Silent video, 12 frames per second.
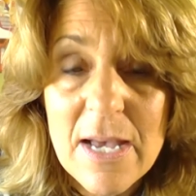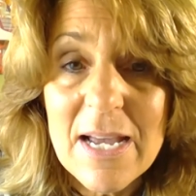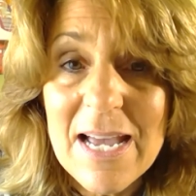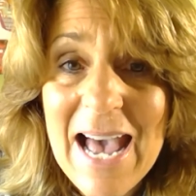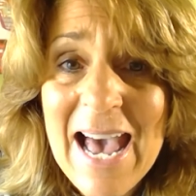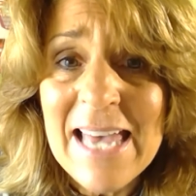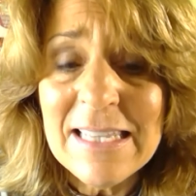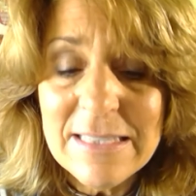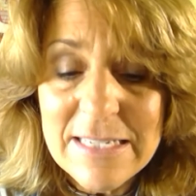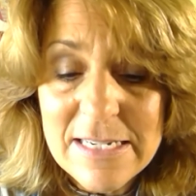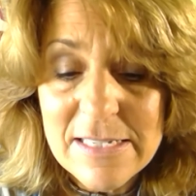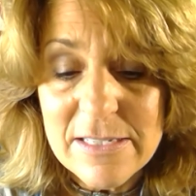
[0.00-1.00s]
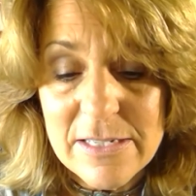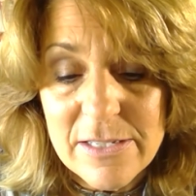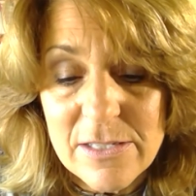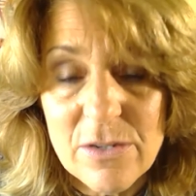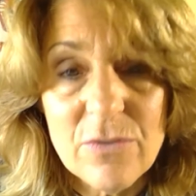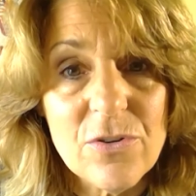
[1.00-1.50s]
God leads
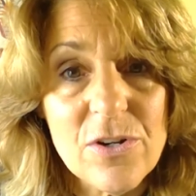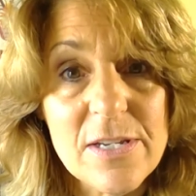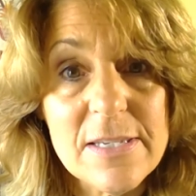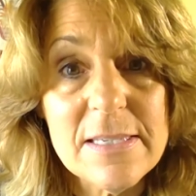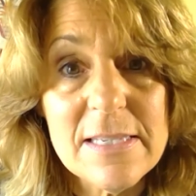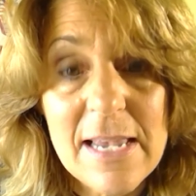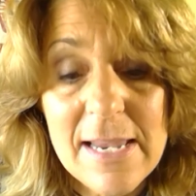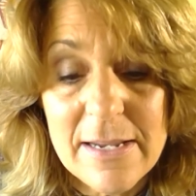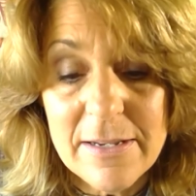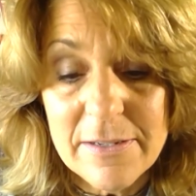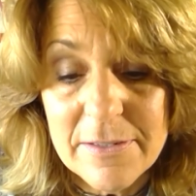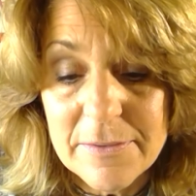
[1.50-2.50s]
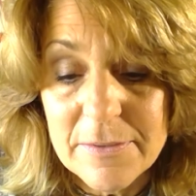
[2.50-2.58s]
us for His sake,